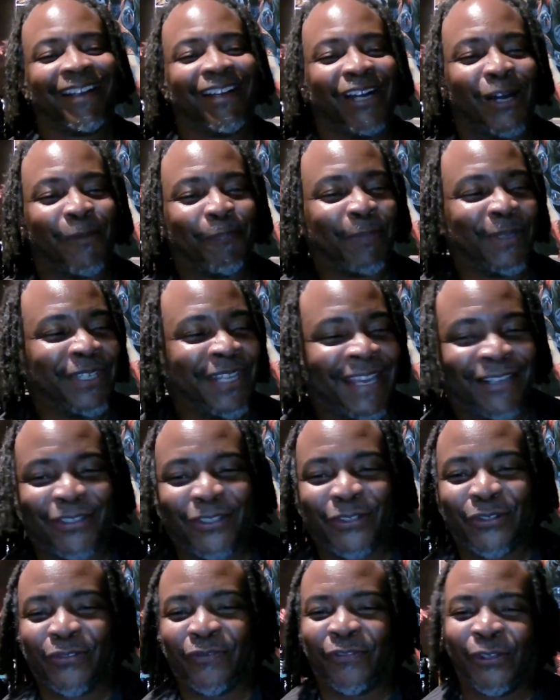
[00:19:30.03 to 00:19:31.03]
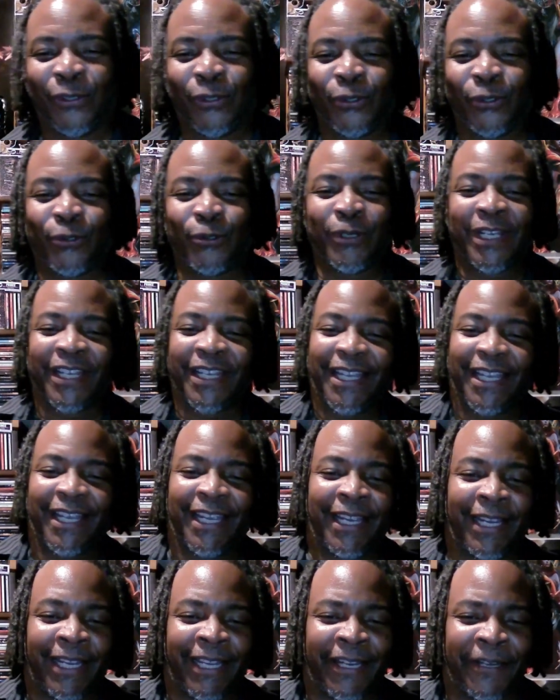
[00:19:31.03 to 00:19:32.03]
up in that interview,
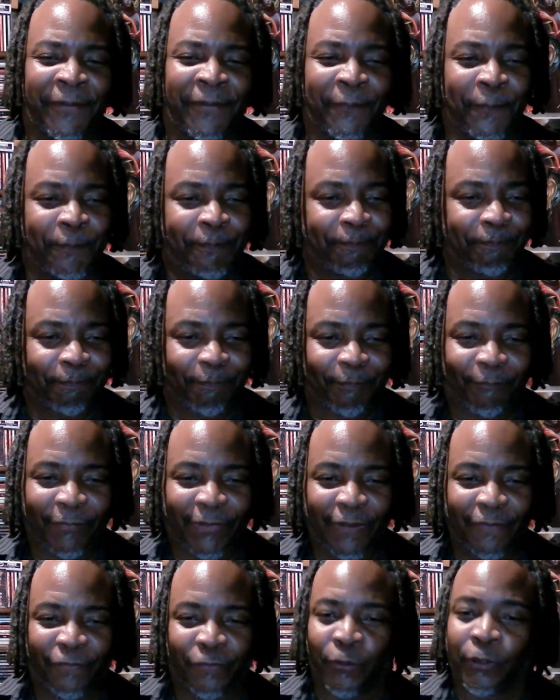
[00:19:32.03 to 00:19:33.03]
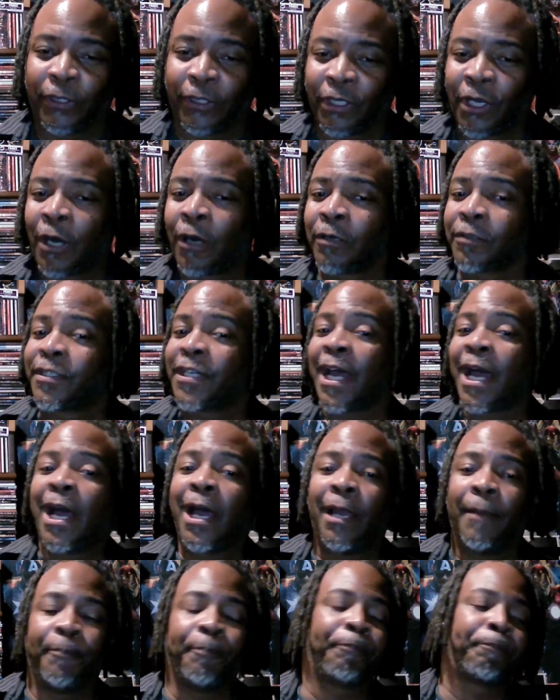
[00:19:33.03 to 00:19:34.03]
and for a long
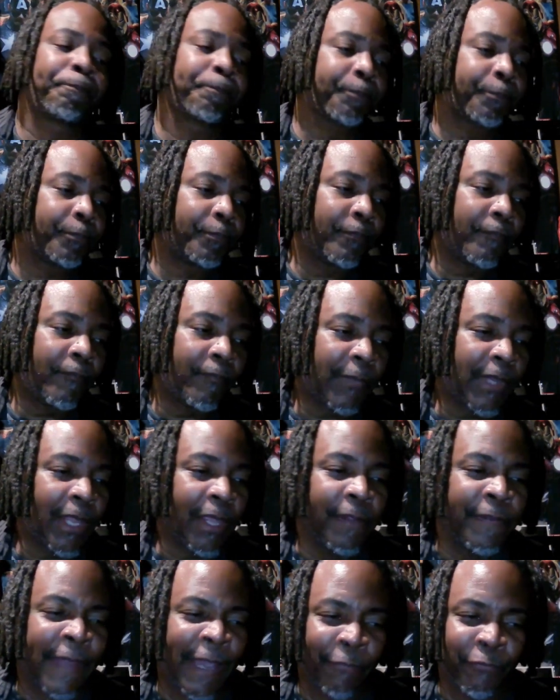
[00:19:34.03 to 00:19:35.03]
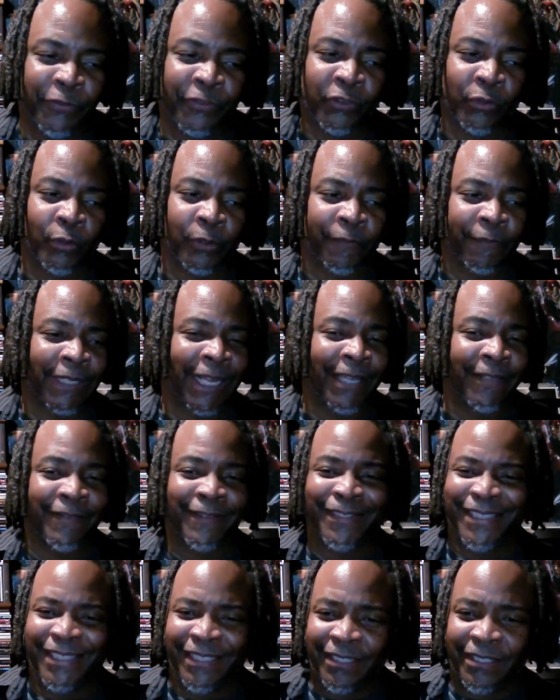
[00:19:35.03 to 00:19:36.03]
time, that was sort of like
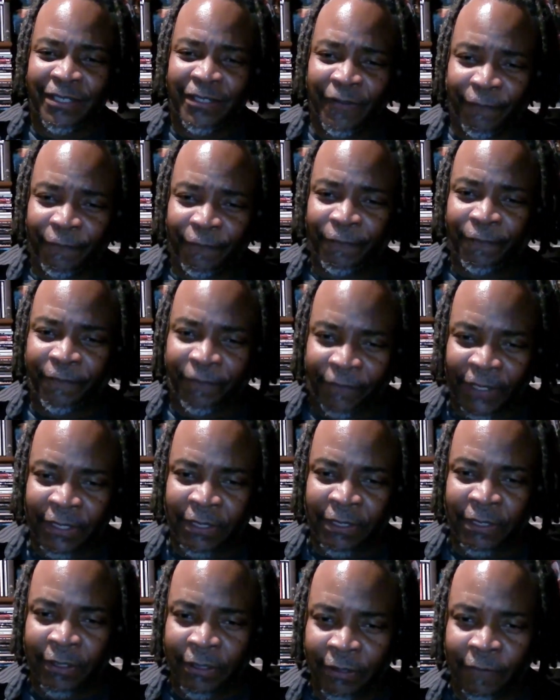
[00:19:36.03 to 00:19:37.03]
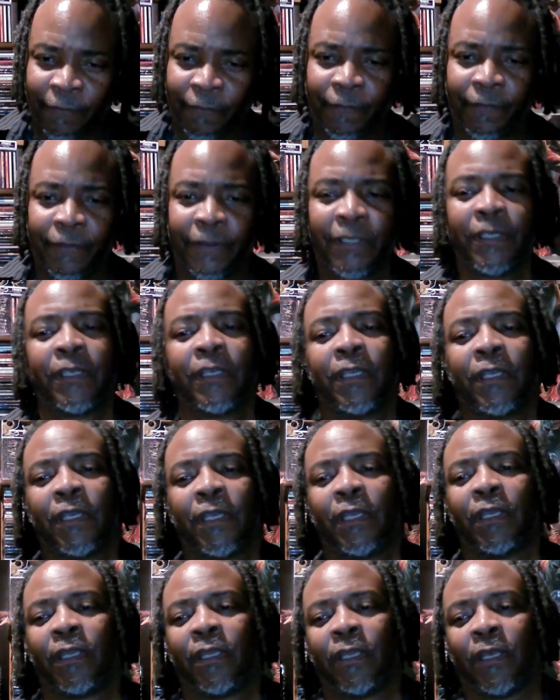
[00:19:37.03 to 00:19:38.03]
the definitive
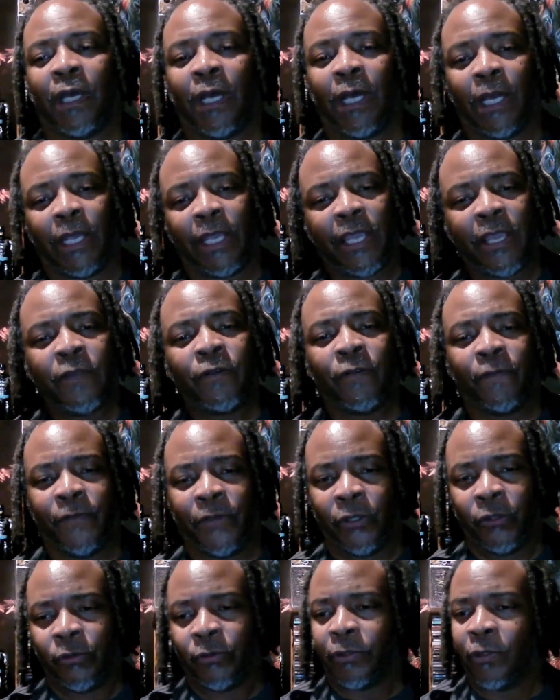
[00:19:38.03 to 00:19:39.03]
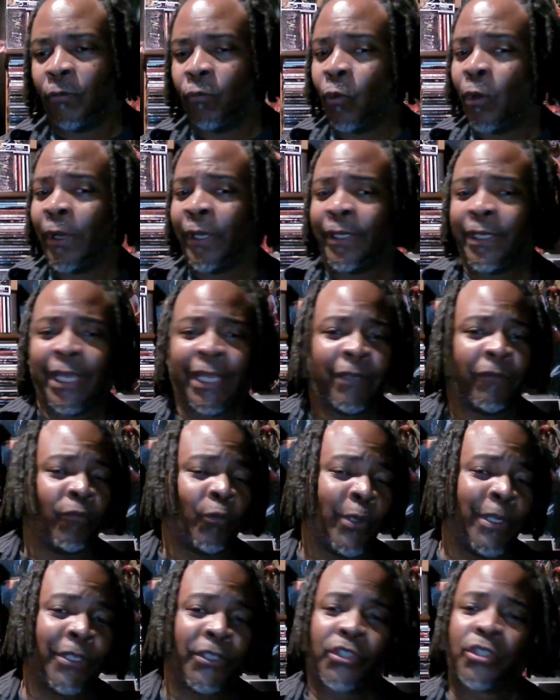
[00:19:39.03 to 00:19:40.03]
interview, the one in
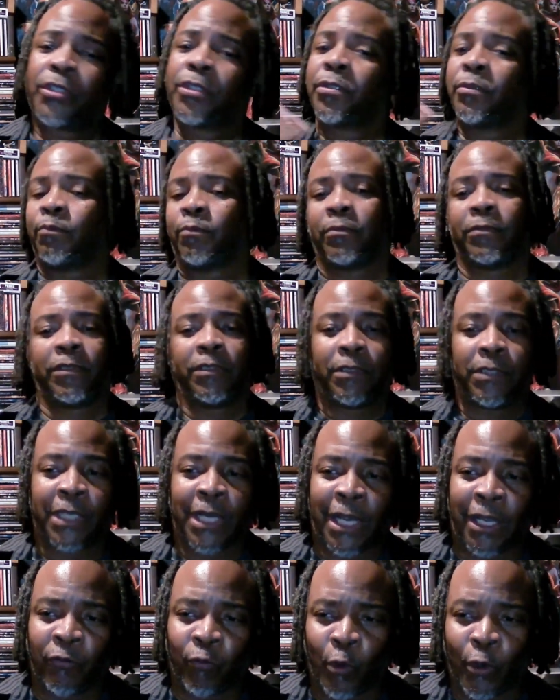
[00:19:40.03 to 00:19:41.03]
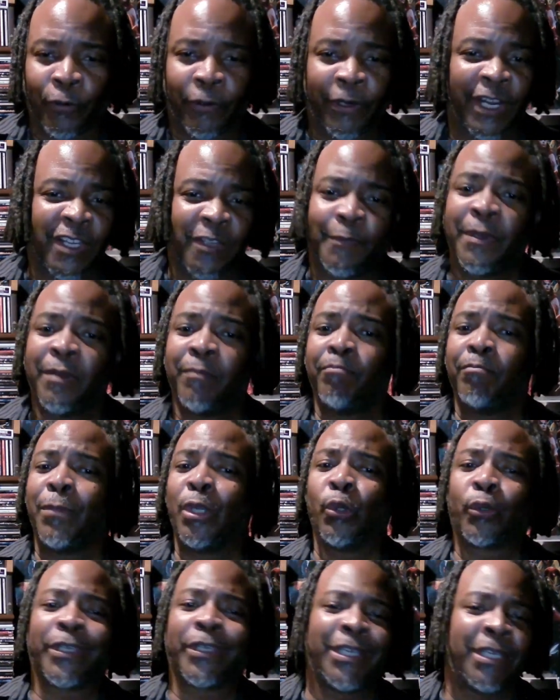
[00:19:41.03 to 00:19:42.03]
which Jan Werner has been
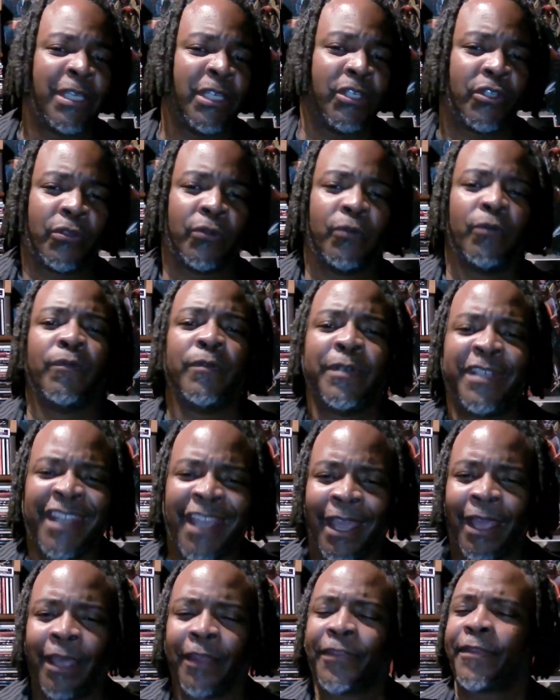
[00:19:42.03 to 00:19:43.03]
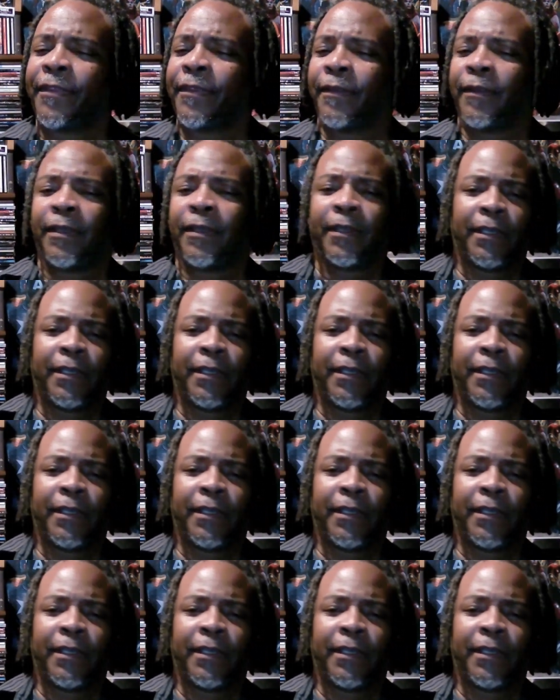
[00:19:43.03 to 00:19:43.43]
milking to death.